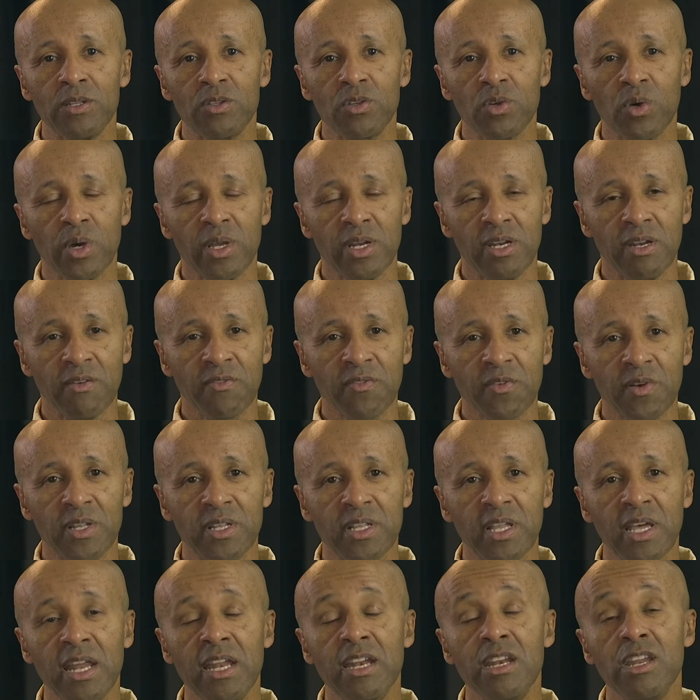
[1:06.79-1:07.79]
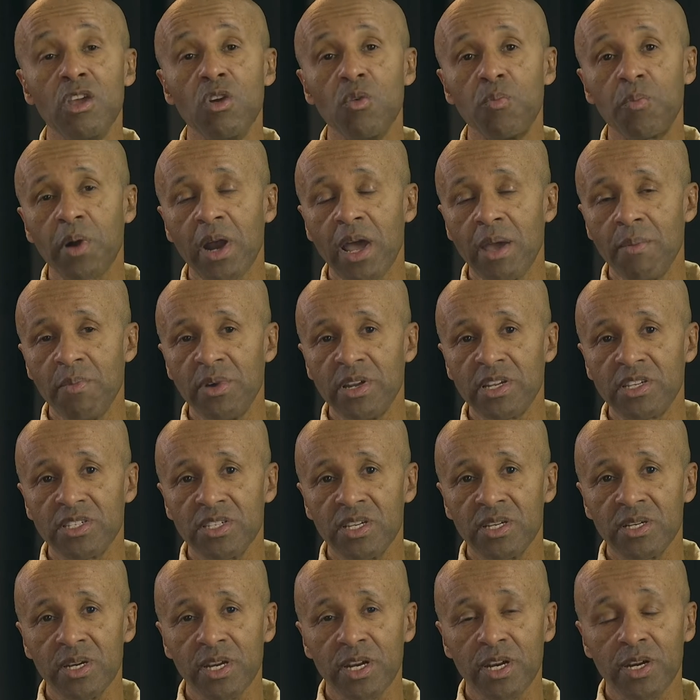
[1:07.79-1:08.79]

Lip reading: to a new prime minister,